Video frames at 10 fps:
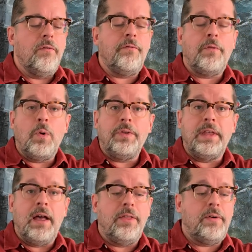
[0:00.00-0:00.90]
fold
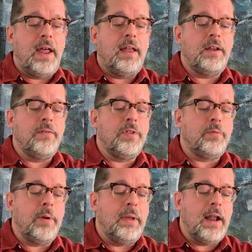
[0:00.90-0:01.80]
the other end of the
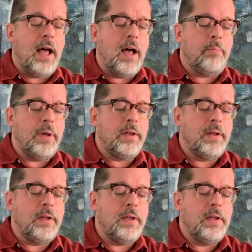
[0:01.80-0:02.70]
ribbon up
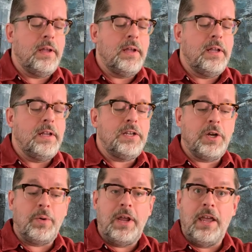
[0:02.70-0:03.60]
to
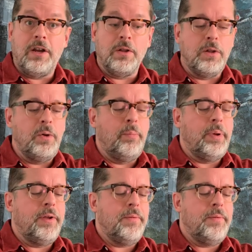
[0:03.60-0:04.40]
create your loop.